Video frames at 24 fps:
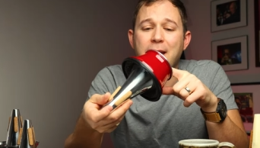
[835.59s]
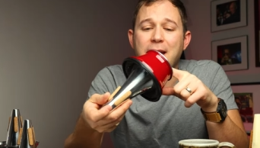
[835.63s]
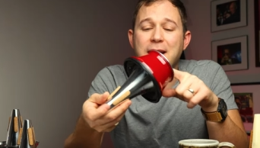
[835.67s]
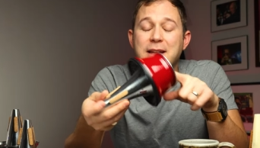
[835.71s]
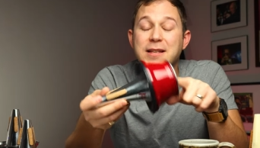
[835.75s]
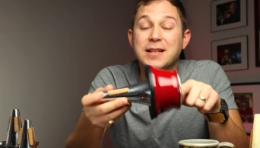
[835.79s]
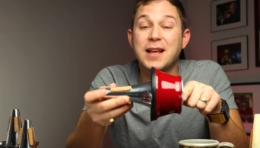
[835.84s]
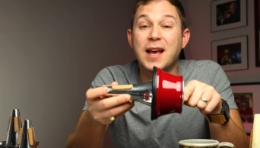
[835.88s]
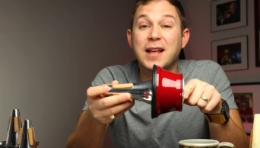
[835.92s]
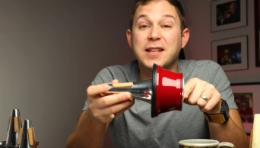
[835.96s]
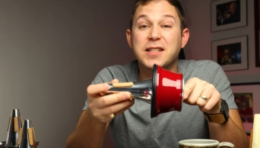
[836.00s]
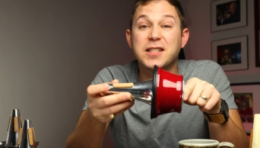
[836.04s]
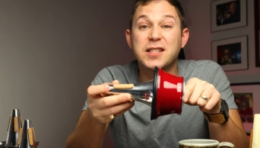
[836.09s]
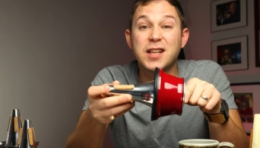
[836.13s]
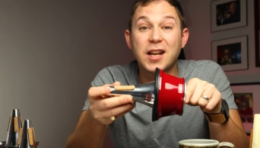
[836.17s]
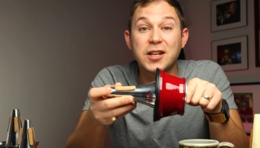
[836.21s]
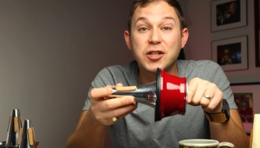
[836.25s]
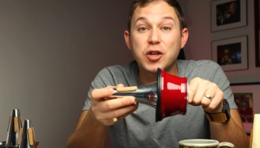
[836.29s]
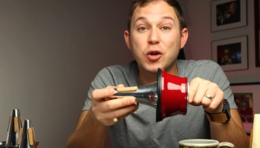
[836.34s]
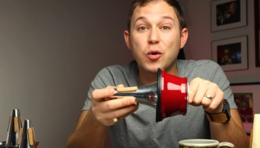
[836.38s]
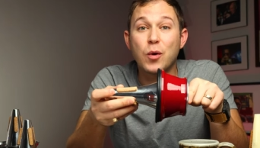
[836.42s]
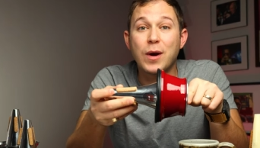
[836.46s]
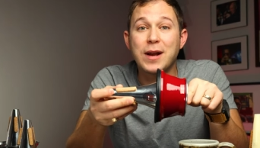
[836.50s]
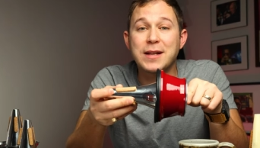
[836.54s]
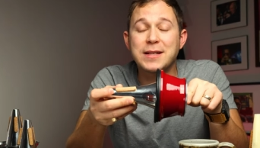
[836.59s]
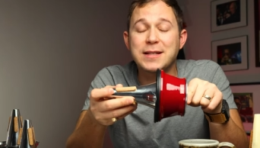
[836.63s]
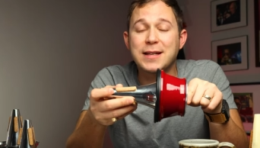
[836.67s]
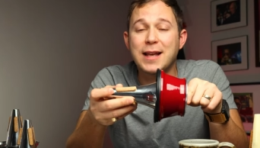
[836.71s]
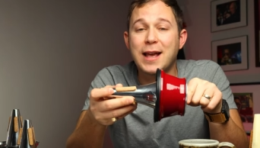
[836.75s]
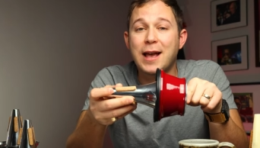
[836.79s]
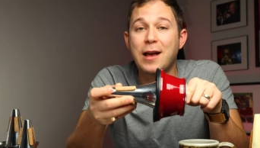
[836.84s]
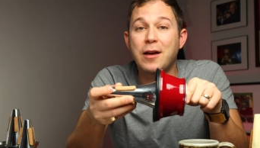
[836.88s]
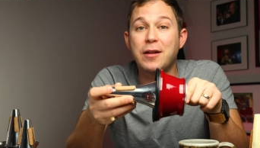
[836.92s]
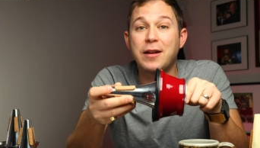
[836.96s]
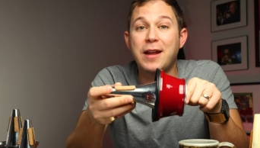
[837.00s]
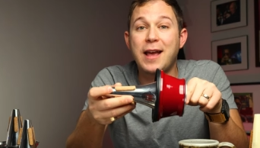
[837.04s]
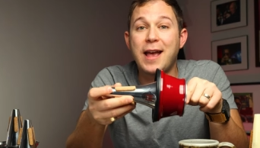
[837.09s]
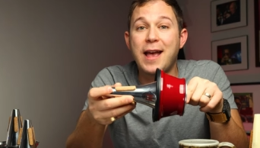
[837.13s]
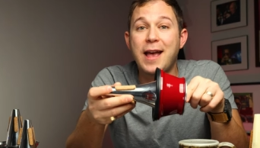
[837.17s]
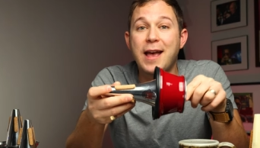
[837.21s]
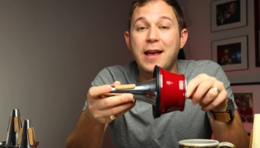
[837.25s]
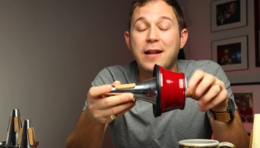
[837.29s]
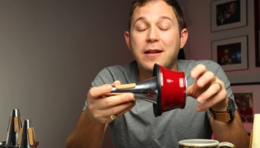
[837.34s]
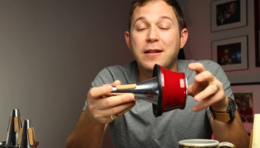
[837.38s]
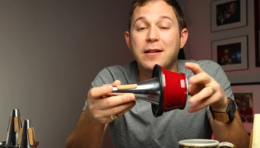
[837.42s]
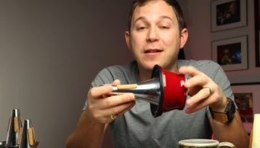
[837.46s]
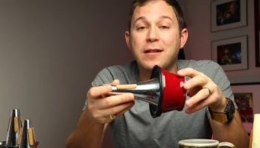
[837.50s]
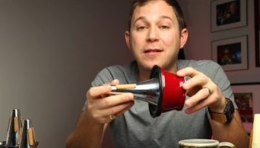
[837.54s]
It has got such a great sound
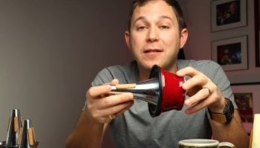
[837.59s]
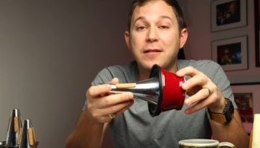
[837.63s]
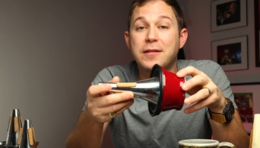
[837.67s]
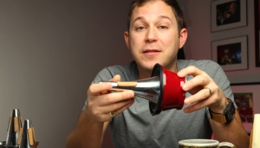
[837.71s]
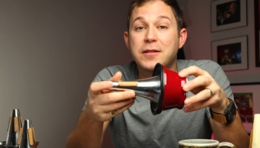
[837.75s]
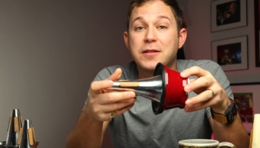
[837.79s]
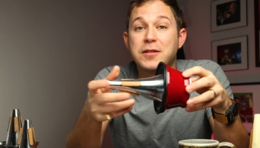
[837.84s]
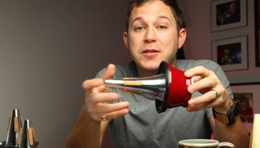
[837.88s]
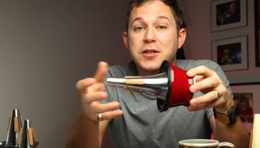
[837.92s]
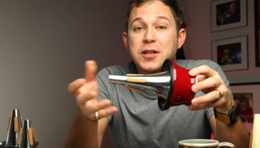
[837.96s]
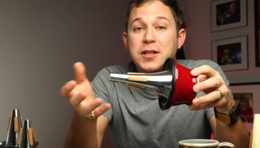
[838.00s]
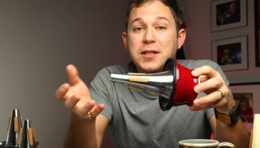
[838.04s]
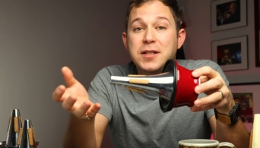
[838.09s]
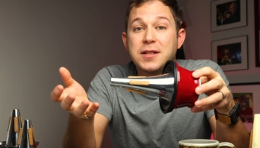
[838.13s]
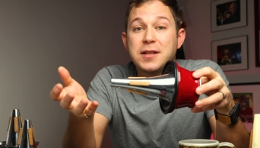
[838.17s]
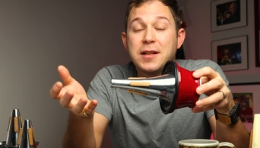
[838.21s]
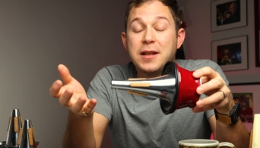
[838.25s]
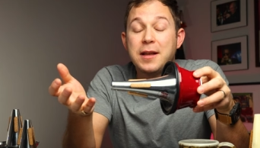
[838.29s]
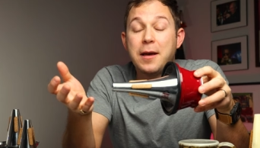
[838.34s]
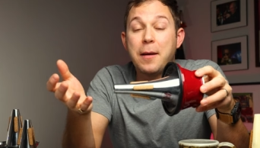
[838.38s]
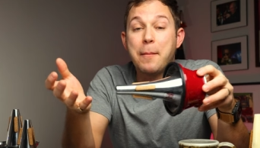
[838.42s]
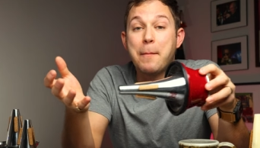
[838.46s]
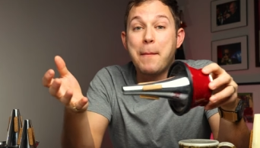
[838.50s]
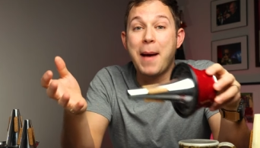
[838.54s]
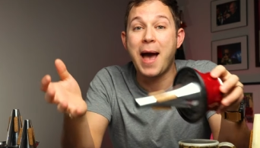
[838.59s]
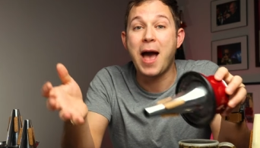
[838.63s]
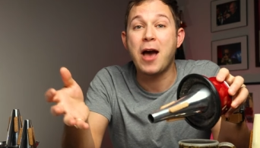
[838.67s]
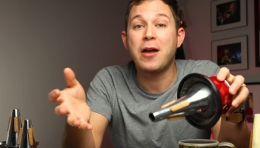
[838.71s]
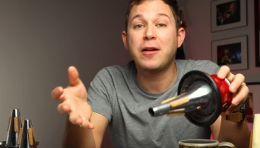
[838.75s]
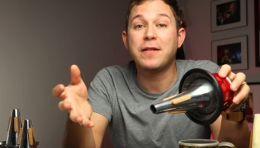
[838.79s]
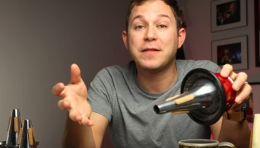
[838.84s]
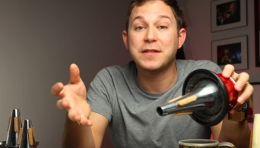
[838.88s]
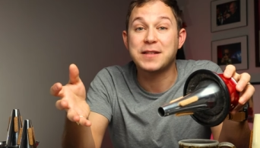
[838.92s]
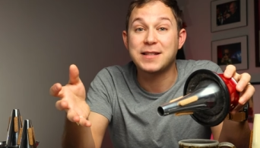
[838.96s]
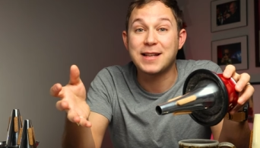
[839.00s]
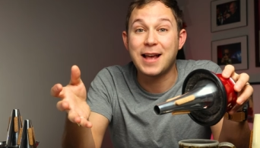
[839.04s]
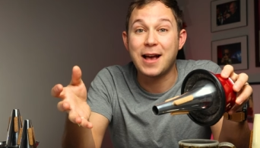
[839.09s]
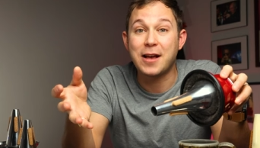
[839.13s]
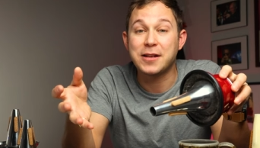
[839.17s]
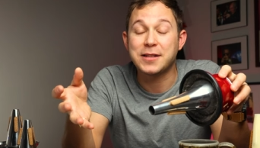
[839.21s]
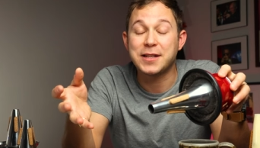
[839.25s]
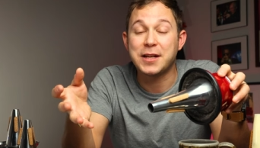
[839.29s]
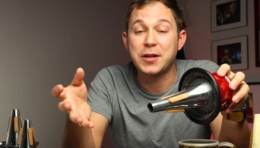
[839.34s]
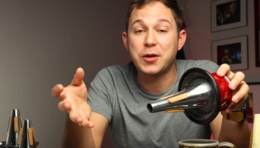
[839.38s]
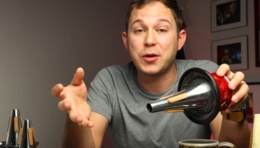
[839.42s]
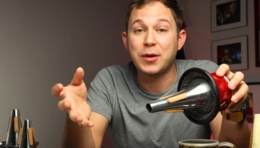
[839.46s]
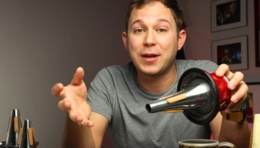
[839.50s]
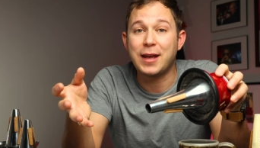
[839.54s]
and just the amount of
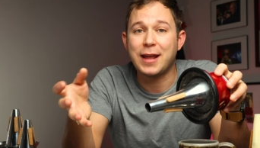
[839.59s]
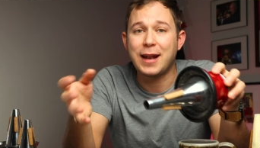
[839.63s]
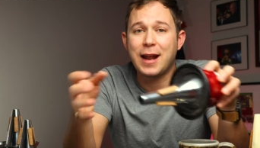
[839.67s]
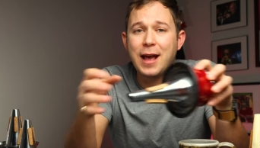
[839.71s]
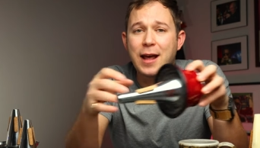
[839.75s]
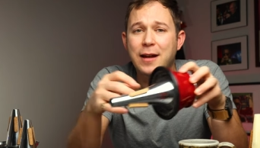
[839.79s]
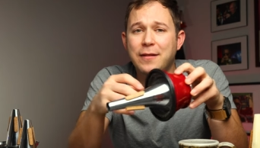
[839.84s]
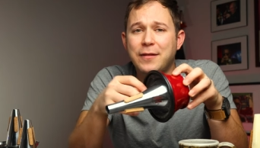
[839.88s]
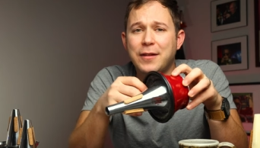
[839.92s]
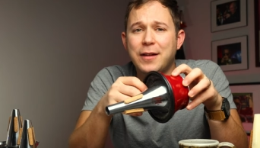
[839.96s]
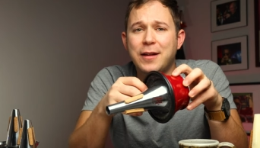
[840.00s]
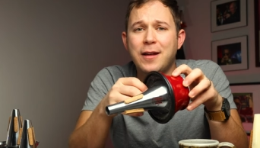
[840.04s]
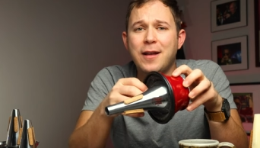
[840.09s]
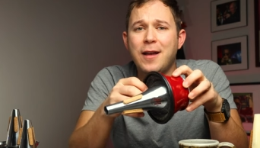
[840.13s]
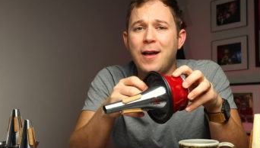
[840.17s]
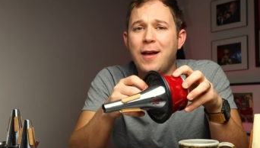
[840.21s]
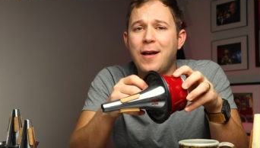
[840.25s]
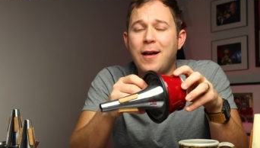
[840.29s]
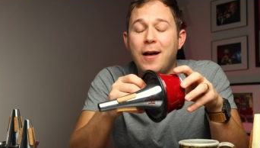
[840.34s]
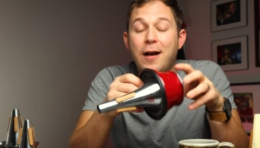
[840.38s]
sounds that you can get out of it.